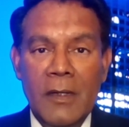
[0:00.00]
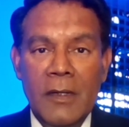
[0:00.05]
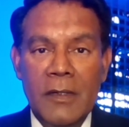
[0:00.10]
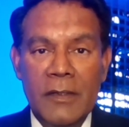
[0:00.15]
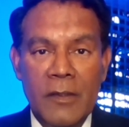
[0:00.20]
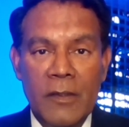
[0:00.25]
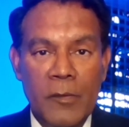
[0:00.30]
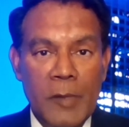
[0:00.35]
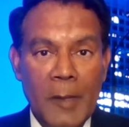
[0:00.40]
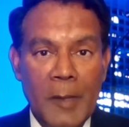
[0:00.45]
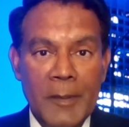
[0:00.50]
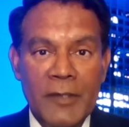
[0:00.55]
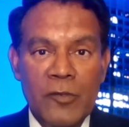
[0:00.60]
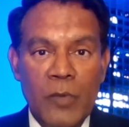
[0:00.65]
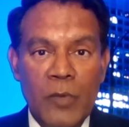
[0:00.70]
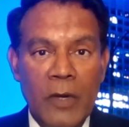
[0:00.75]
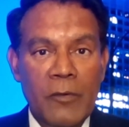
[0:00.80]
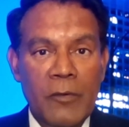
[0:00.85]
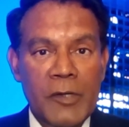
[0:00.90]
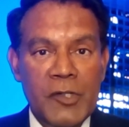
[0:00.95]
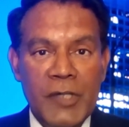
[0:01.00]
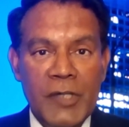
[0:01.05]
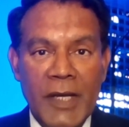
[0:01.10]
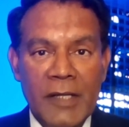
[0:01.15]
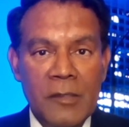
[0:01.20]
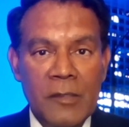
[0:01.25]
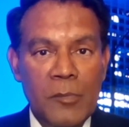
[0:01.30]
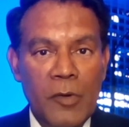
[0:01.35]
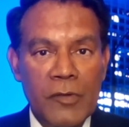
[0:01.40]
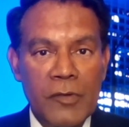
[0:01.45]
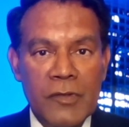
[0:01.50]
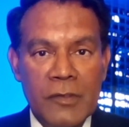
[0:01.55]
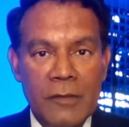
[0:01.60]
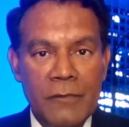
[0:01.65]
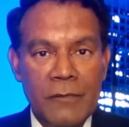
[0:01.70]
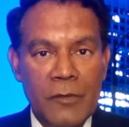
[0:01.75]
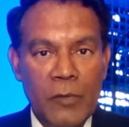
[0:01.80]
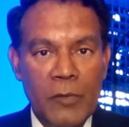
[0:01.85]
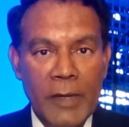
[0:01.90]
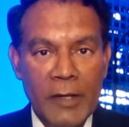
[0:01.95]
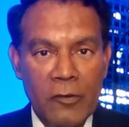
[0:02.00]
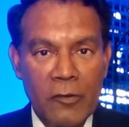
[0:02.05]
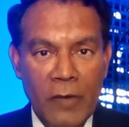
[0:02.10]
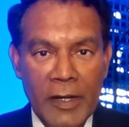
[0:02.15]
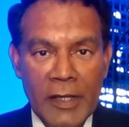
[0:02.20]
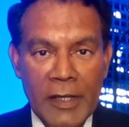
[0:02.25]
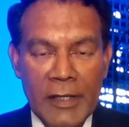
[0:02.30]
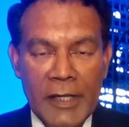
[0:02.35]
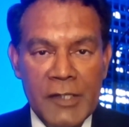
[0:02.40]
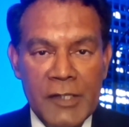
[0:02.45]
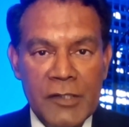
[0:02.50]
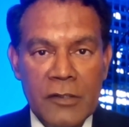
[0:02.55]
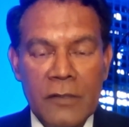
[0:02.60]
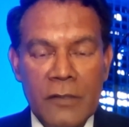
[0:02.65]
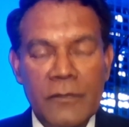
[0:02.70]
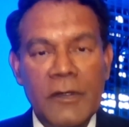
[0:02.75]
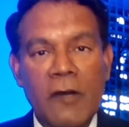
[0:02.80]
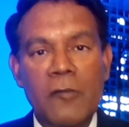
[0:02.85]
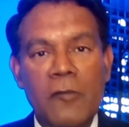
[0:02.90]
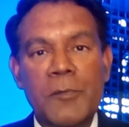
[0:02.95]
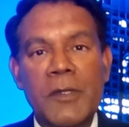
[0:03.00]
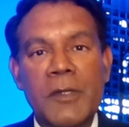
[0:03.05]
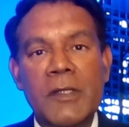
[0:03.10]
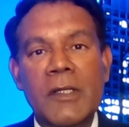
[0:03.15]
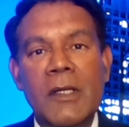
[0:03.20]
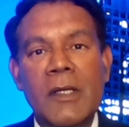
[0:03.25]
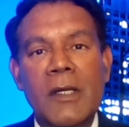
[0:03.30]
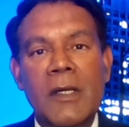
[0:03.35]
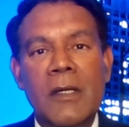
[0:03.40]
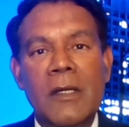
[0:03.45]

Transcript: The Republicans want to reject most of the regulations of government.